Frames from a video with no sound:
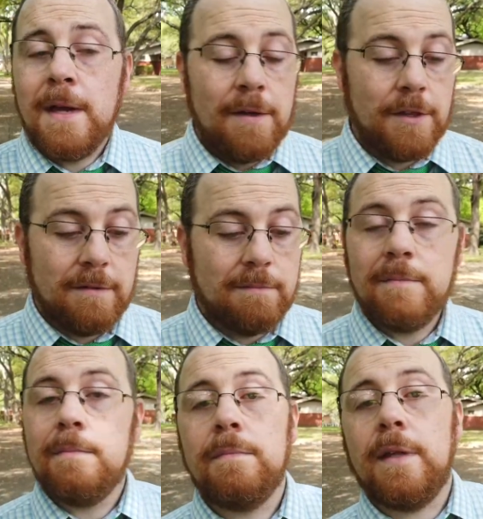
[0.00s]
then
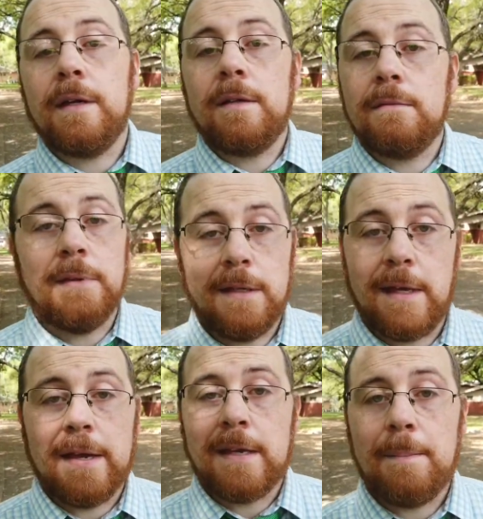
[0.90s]
they
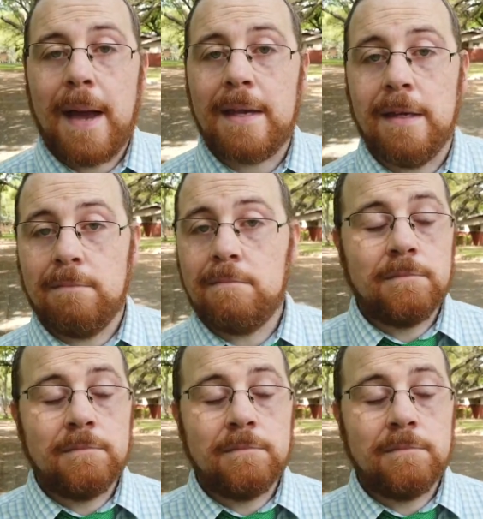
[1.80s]
can't get back in.